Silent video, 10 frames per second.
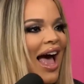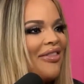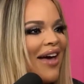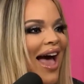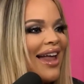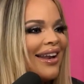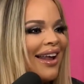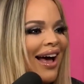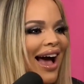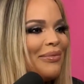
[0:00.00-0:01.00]
Yeah, and
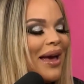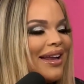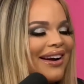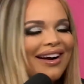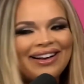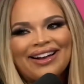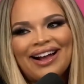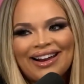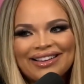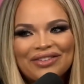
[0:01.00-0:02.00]
then I paid her.
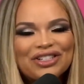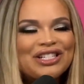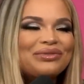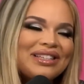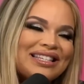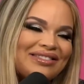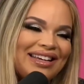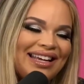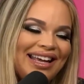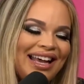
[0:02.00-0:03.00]
Oh, God, I love her. She's really
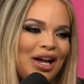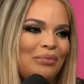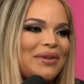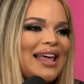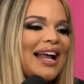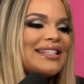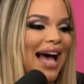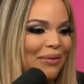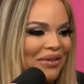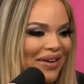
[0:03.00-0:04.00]
sweet. But then on
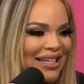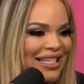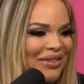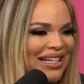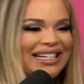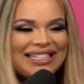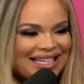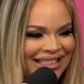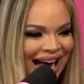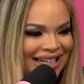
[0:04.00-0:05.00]
top of it, she wanted a
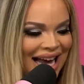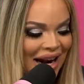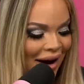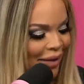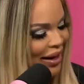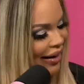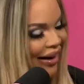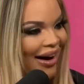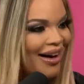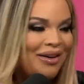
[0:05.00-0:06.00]
TikTok shout out. I'm like,
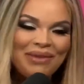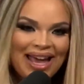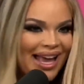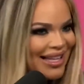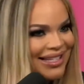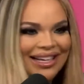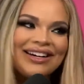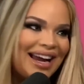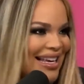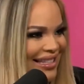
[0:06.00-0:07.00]
girl, my hands look